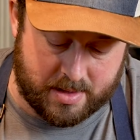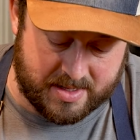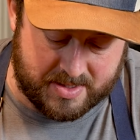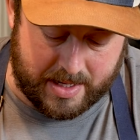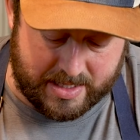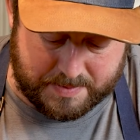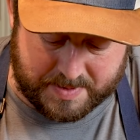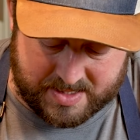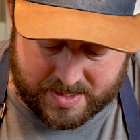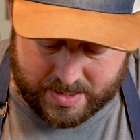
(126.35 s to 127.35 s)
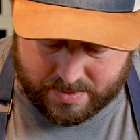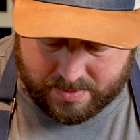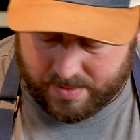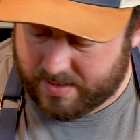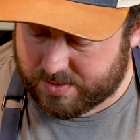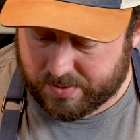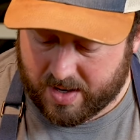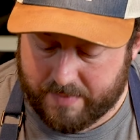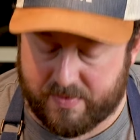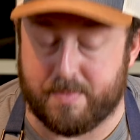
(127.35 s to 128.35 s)
This thing has been sitting in this
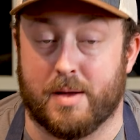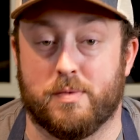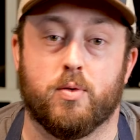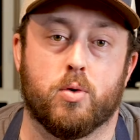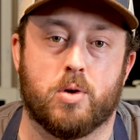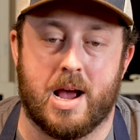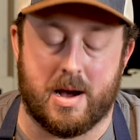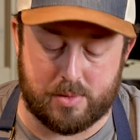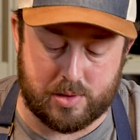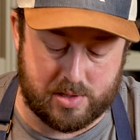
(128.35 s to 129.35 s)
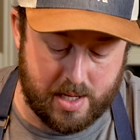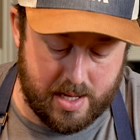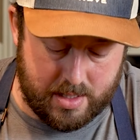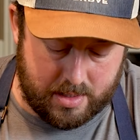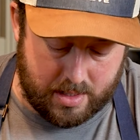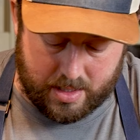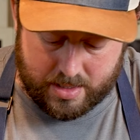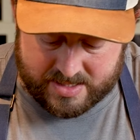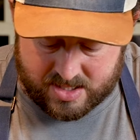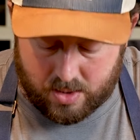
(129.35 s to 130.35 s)
rub for about 4 hours.
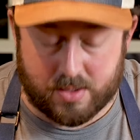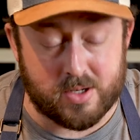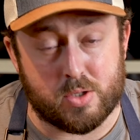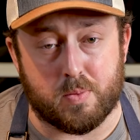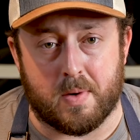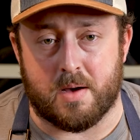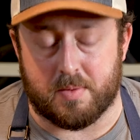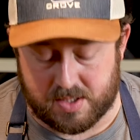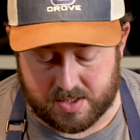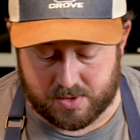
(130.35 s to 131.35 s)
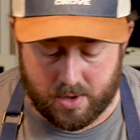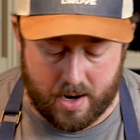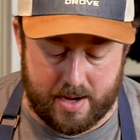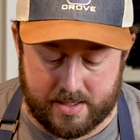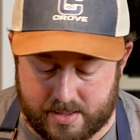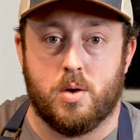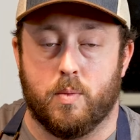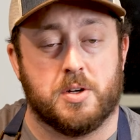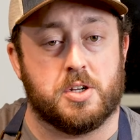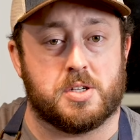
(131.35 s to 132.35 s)
It's starting to sweat, which is great.
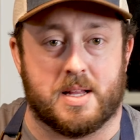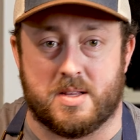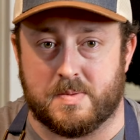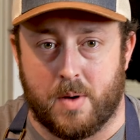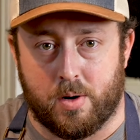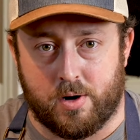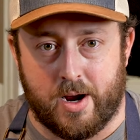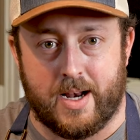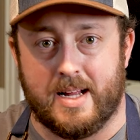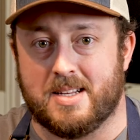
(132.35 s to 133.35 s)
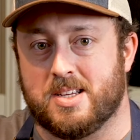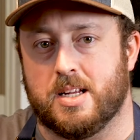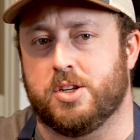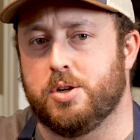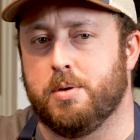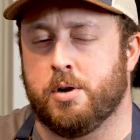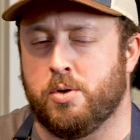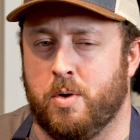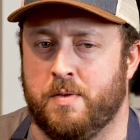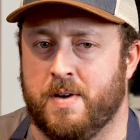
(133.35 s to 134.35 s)
We just got the smoker ready. It's set at
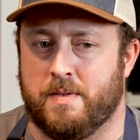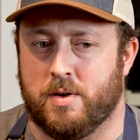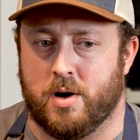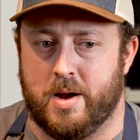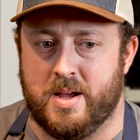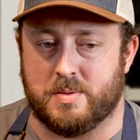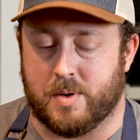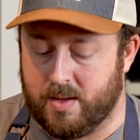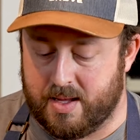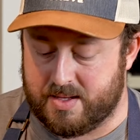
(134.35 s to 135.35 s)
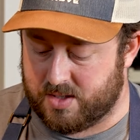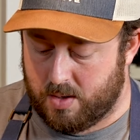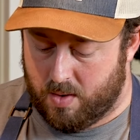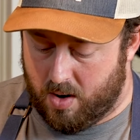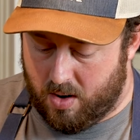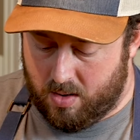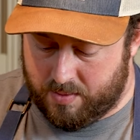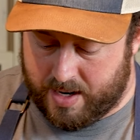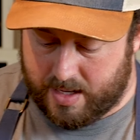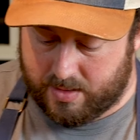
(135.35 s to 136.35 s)
225 degrees. We're gonna let this go all
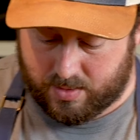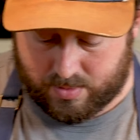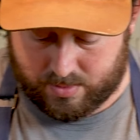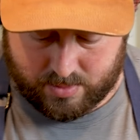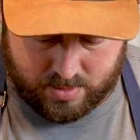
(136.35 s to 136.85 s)
night long.